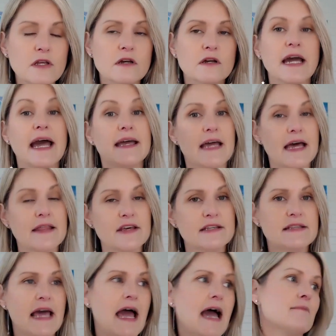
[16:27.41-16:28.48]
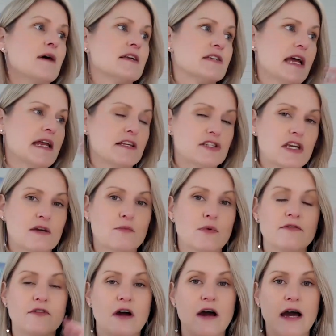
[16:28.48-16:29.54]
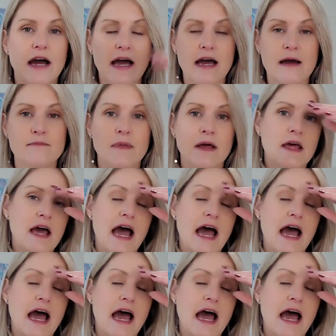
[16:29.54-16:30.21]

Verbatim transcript: Okay, and there's how much energy we've got um,